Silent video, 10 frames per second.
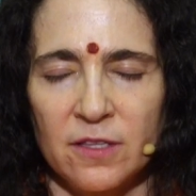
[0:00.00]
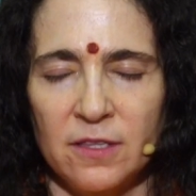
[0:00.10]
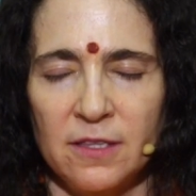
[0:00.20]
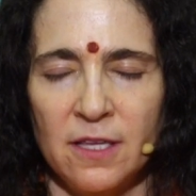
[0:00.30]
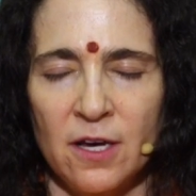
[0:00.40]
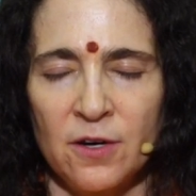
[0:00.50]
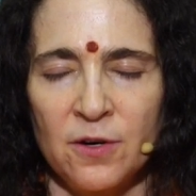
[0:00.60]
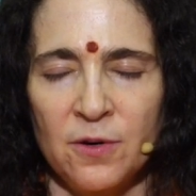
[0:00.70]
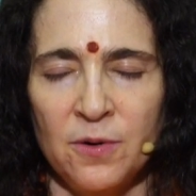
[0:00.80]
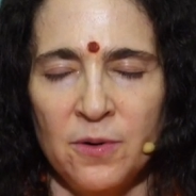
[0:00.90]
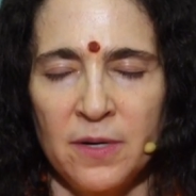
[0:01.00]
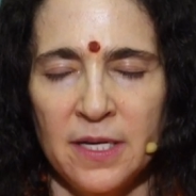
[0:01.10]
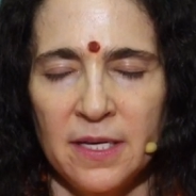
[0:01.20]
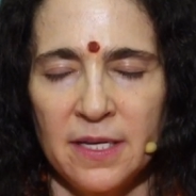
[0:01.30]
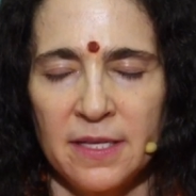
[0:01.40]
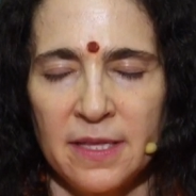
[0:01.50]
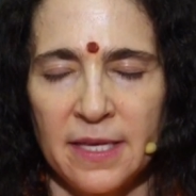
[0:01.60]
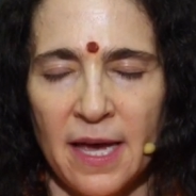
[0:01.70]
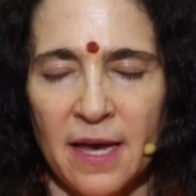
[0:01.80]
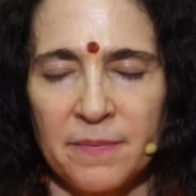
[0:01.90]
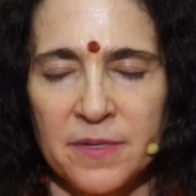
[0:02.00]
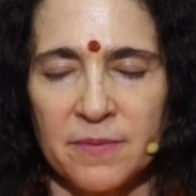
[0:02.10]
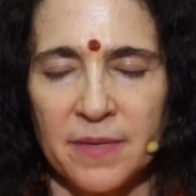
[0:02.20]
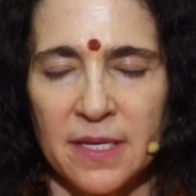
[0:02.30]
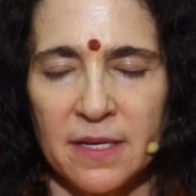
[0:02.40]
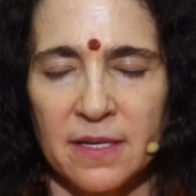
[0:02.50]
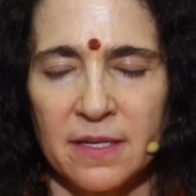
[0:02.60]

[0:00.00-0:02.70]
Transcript: low in the abdomen.